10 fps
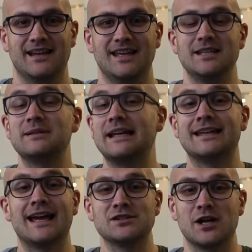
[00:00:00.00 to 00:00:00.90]
And they're playing
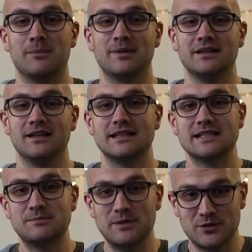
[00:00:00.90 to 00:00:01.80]
catch up
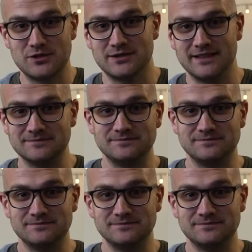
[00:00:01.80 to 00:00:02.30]
spiritually.